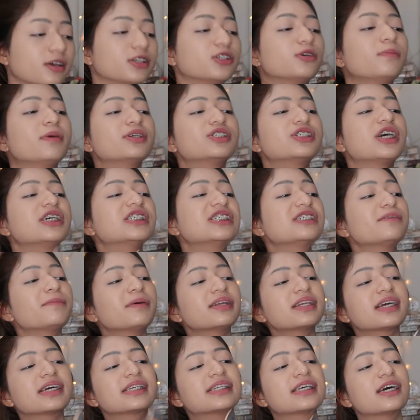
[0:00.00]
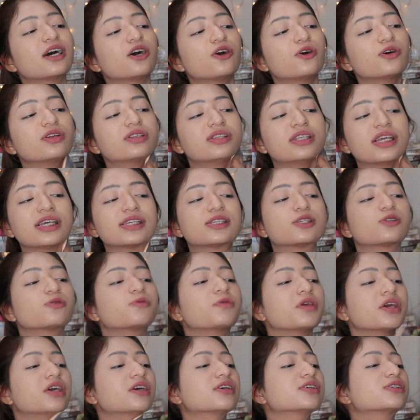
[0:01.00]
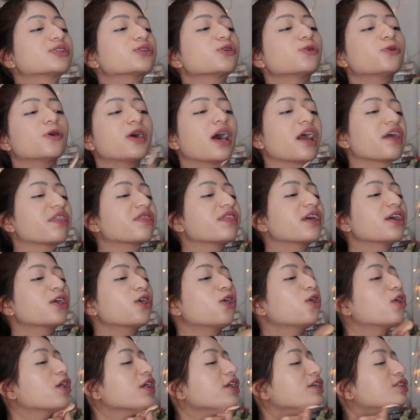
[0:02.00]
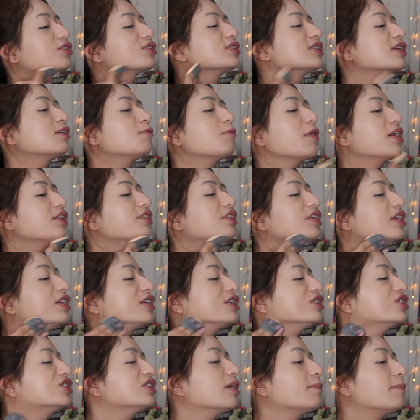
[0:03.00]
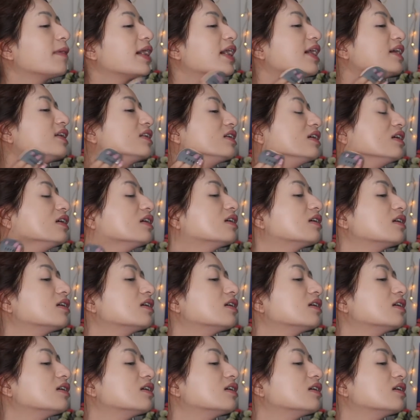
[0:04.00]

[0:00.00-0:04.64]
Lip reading: So, mag-Japan kasi ako this week. So, I think okay to sa weather ng Japan.